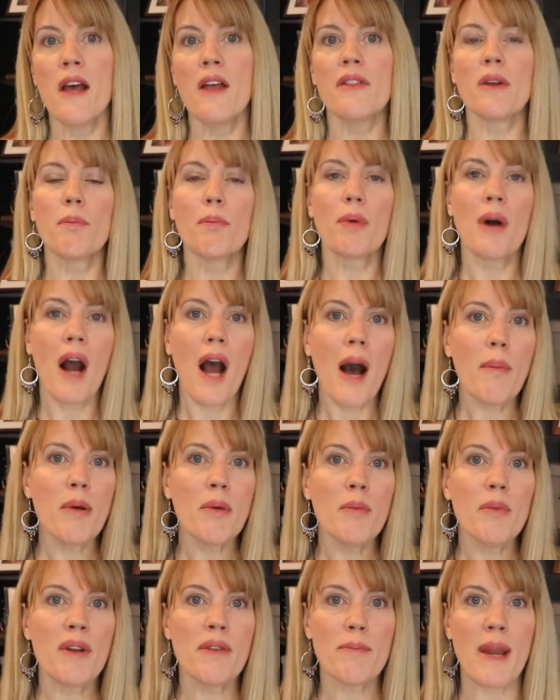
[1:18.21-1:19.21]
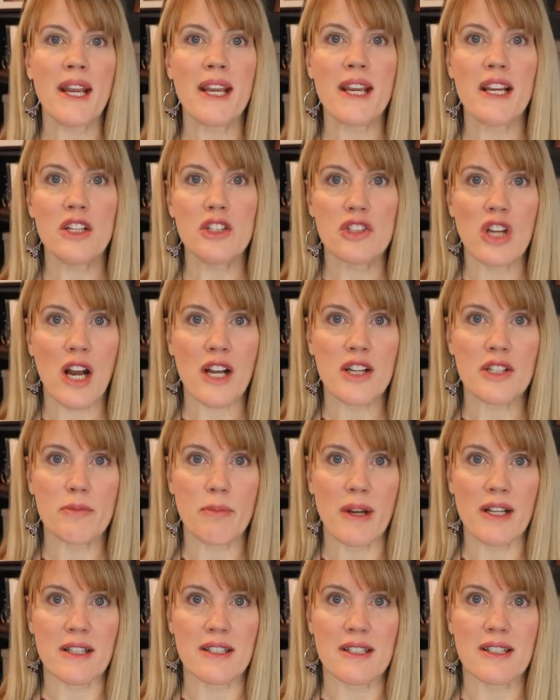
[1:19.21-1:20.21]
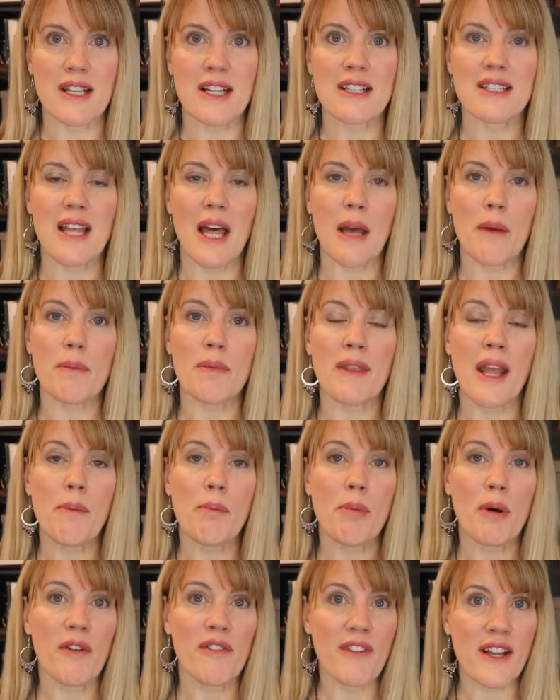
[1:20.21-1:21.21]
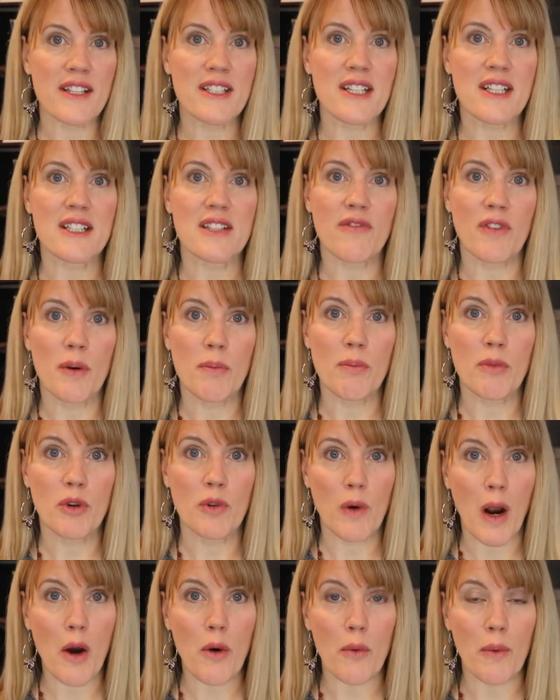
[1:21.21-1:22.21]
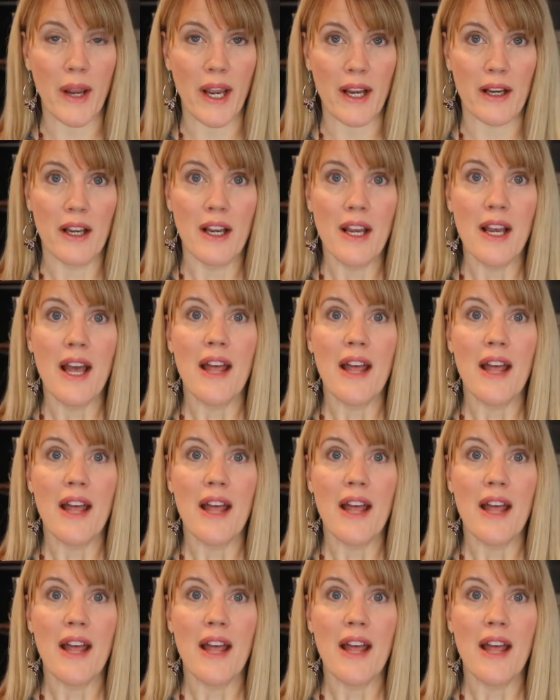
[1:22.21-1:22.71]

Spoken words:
The problem with making judgments is that they prevent us from growing.